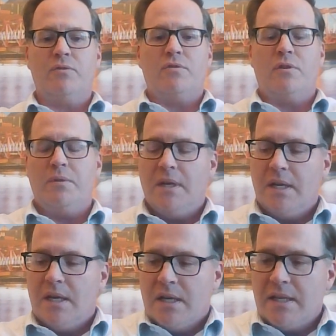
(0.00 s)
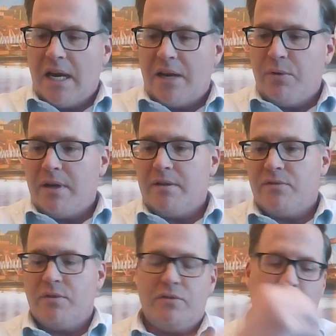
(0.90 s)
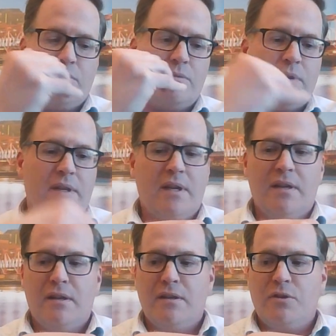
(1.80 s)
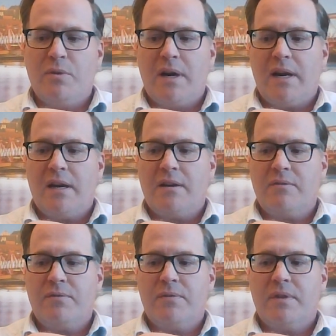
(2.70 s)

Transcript: So and then you have